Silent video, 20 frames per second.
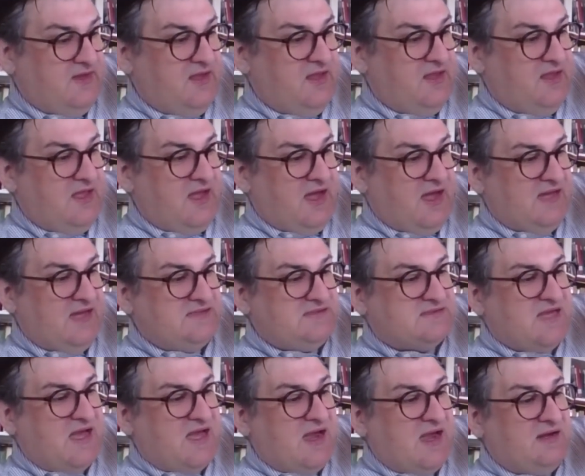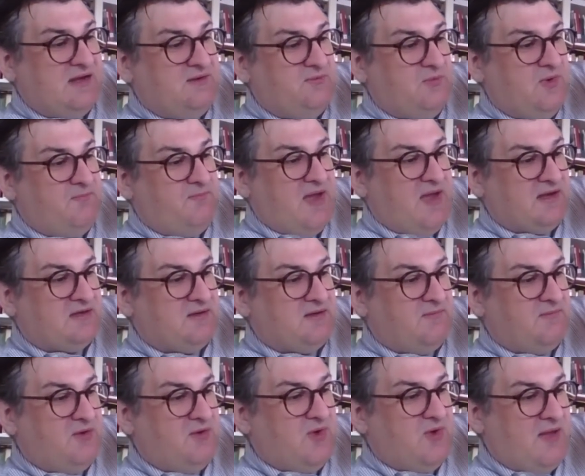I sighed and went back to
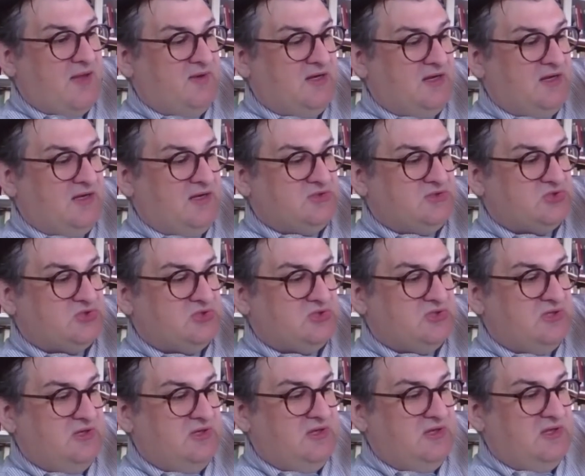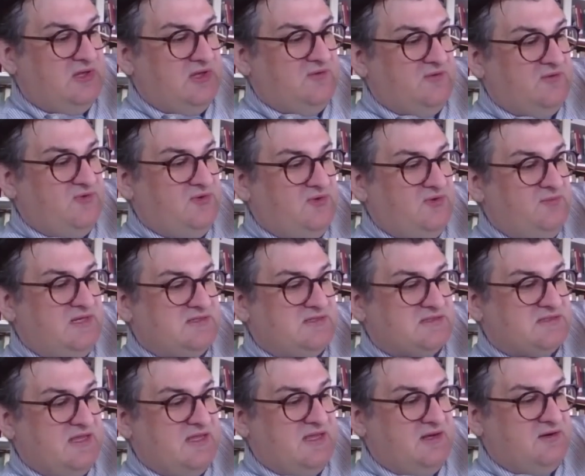my rabbit hutch. A few minutes
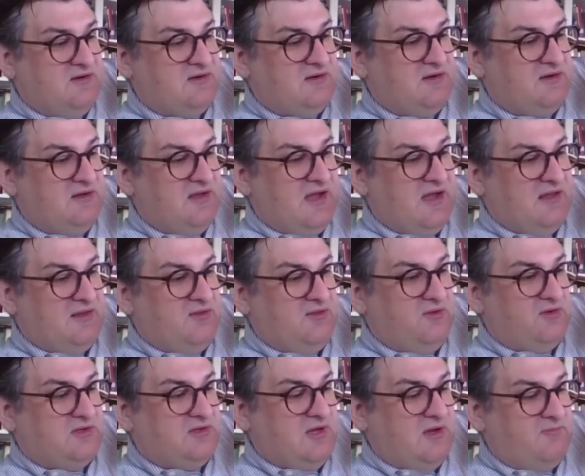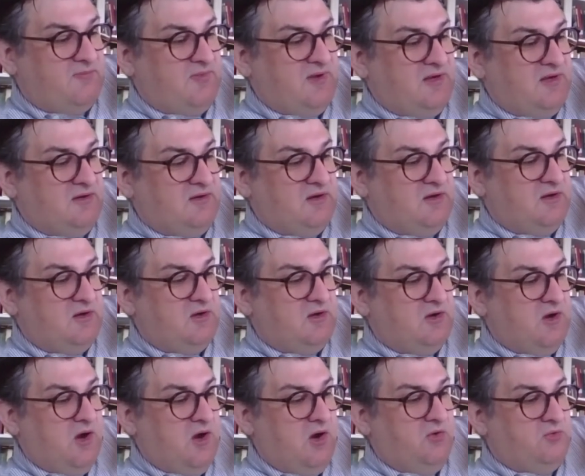later, I looked up and,
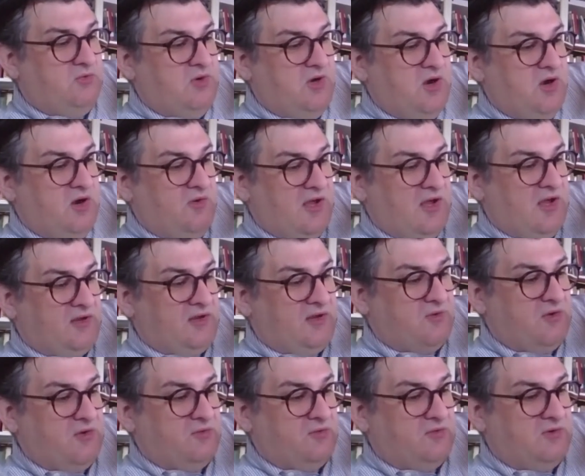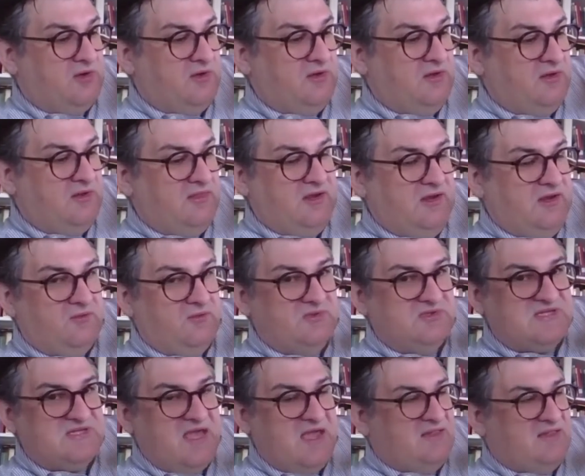oh no, I groaned. There was
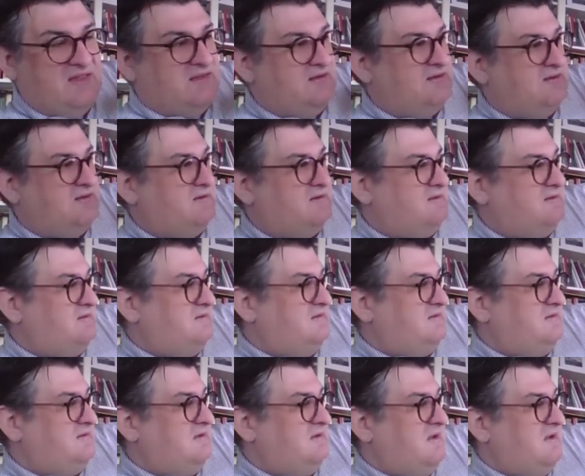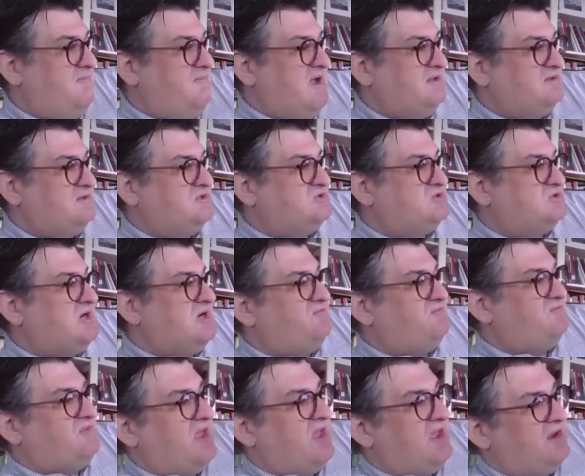Ellen, about to try
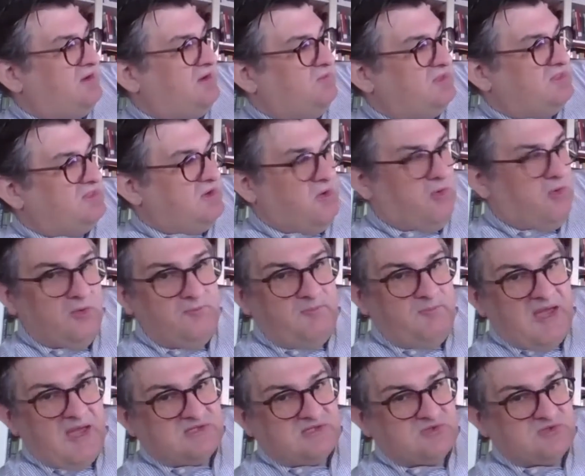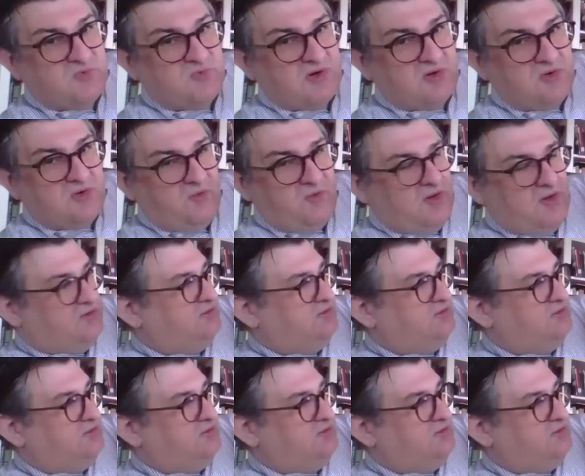flying with the old patchwork quilt.